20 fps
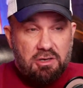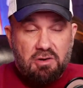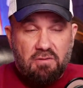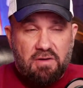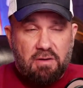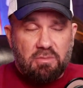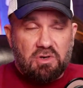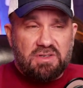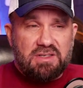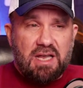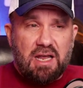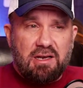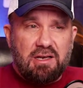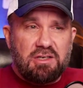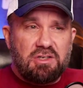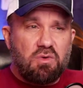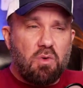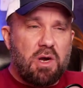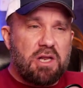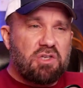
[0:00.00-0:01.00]
November
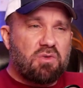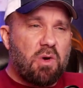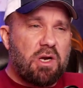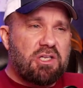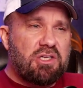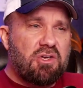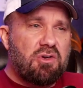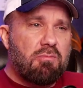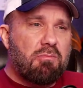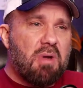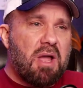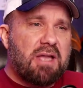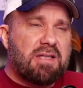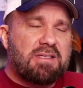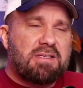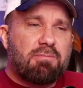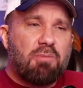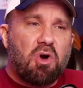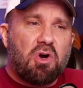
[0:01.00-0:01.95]
2nd, 2022, Biden's